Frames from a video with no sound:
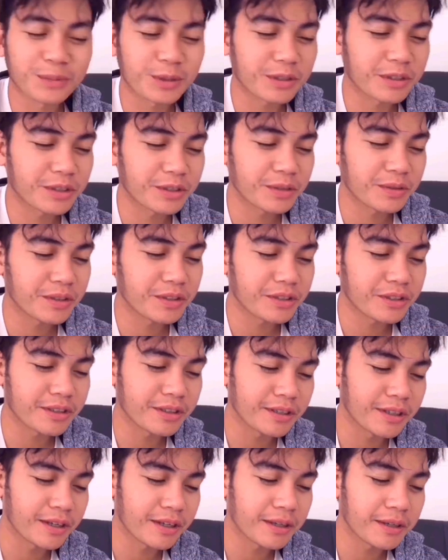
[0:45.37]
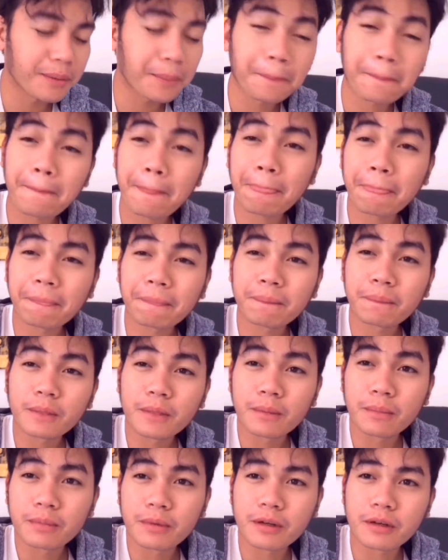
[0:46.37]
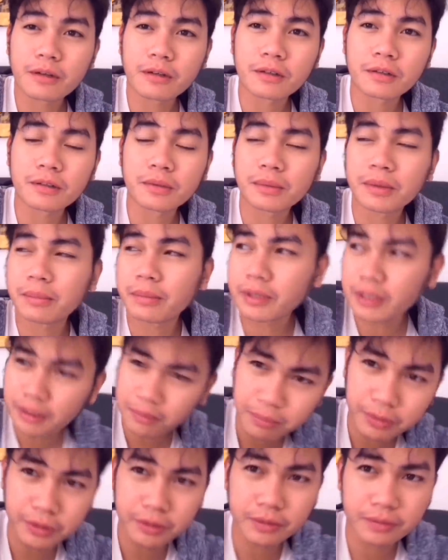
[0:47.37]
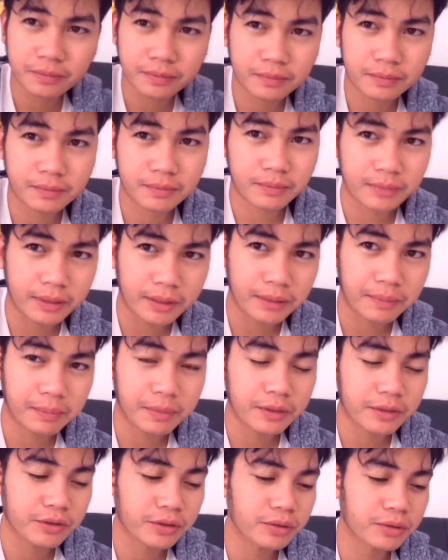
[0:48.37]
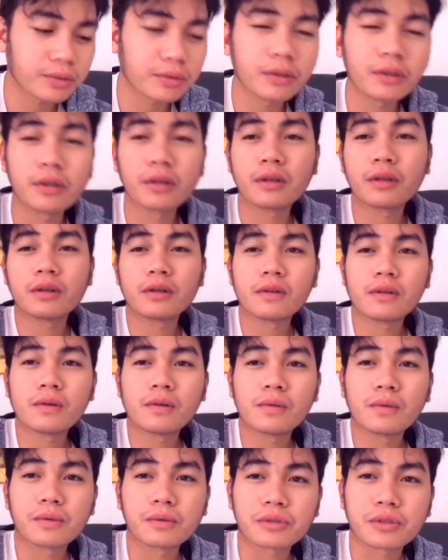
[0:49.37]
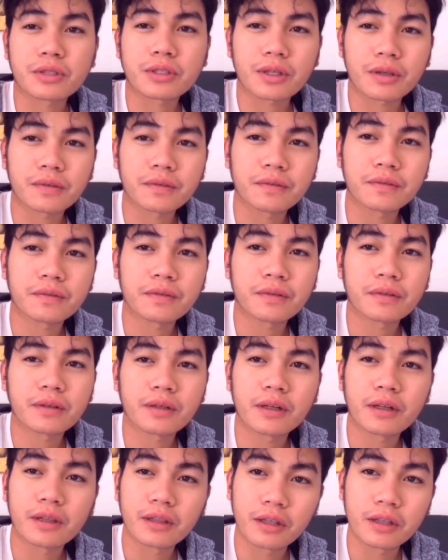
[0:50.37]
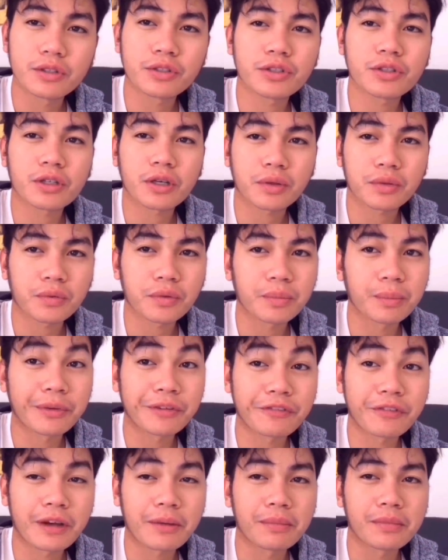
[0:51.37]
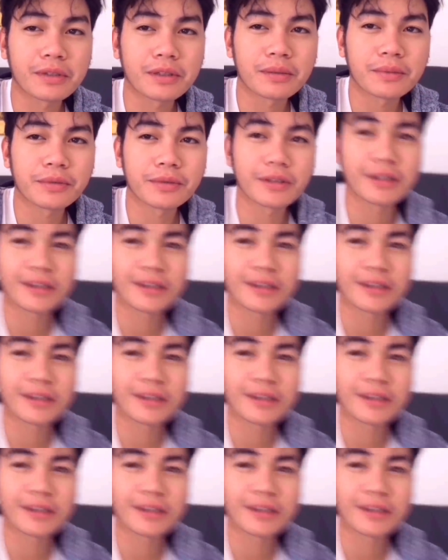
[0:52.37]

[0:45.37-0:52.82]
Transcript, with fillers: it's my graduation day pero mamaya pa yun mamaya pa so we'll just have lunch out with my family